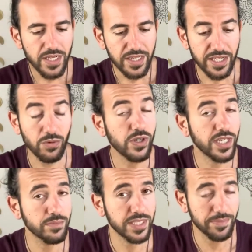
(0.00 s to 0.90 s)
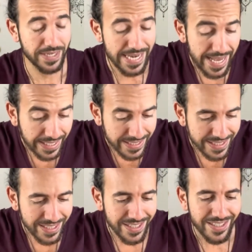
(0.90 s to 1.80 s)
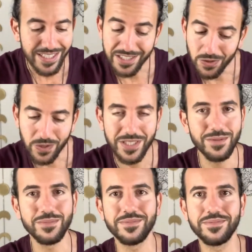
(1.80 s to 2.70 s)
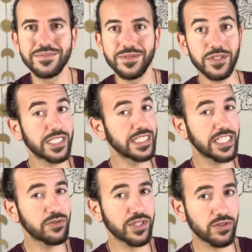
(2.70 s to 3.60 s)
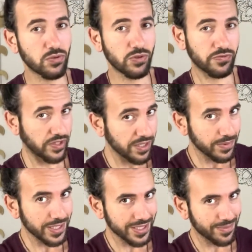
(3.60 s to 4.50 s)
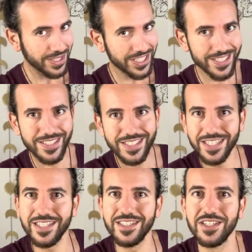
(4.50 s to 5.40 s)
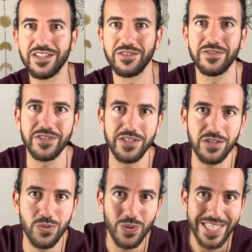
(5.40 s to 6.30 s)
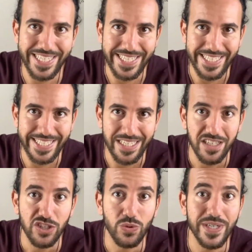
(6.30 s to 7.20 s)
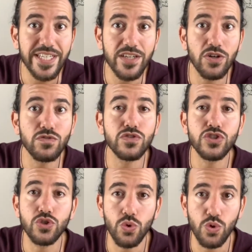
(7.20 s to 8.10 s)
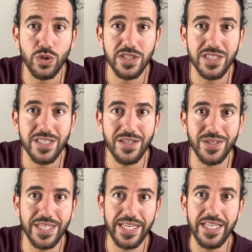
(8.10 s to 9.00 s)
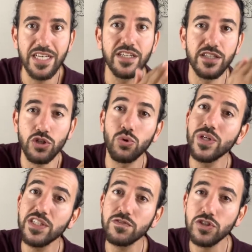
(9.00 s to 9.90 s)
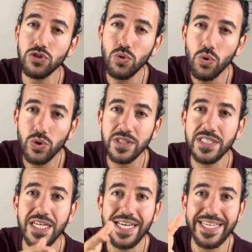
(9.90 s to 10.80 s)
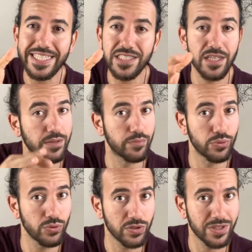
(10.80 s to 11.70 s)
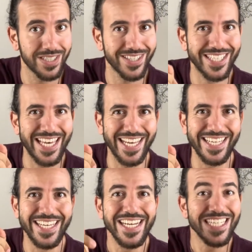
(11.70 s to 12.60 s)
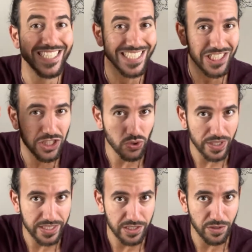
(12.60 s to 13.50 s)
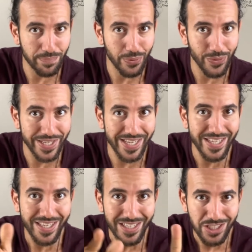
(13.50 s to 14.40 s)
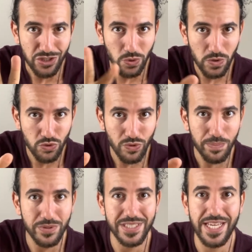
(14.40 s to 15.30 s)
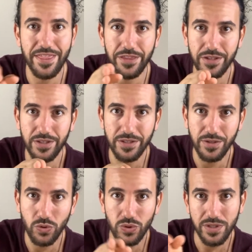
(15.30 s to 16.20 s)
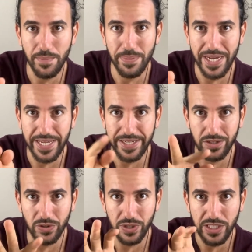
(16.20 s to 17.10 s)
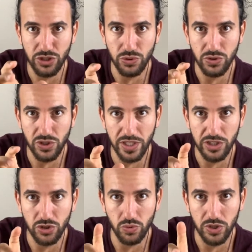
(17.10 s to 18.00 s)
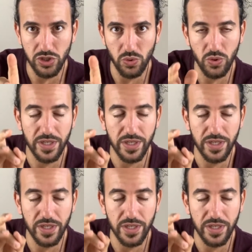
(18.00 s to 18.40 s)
Now, what comes up next is awesome. Continuing the royal family, as I mentioned, we've got the Queen of Swords, okay? And the Queen of Swords is brutal, okay? She's straight to the point. Swords represent the good and the bad, all right? Two sides to a sword,